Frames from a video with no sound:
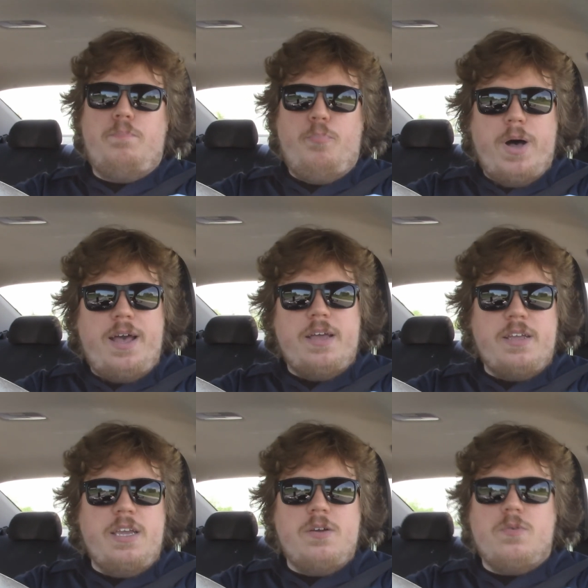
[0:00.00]

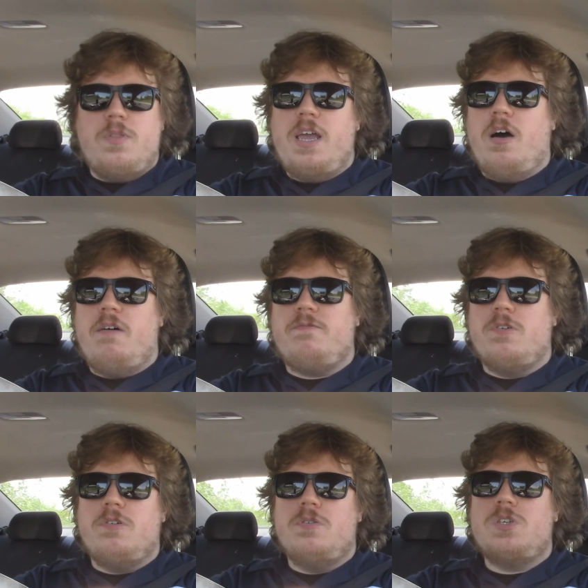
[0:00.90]
But, they
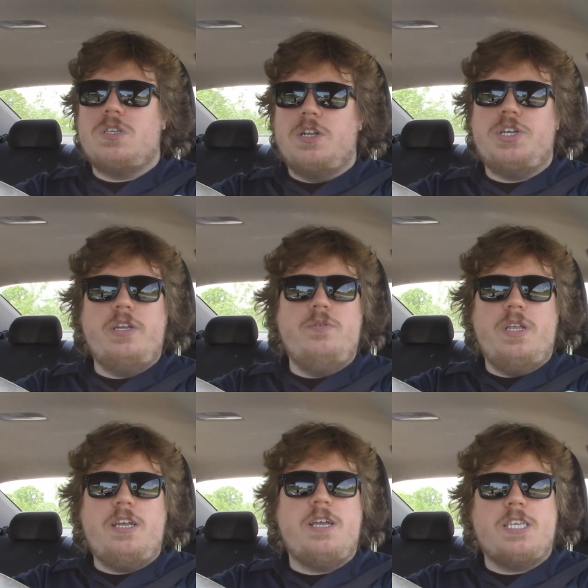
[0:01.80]
offer such a
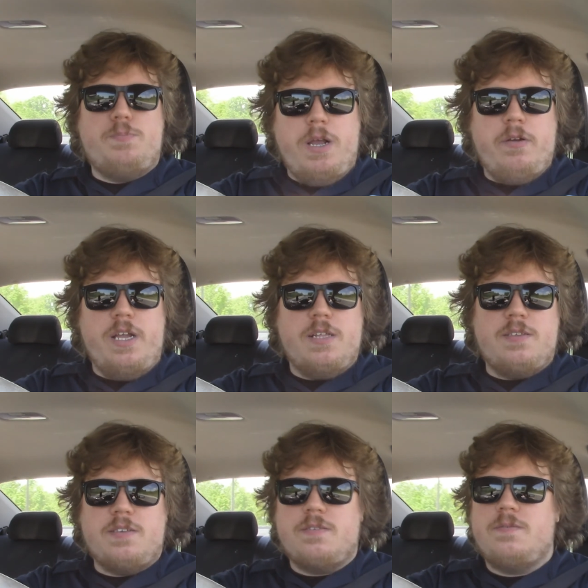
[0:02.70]
unique
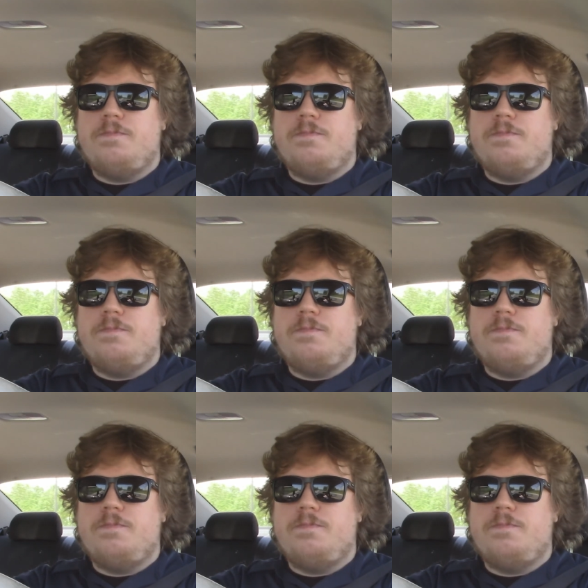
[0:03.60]
experience.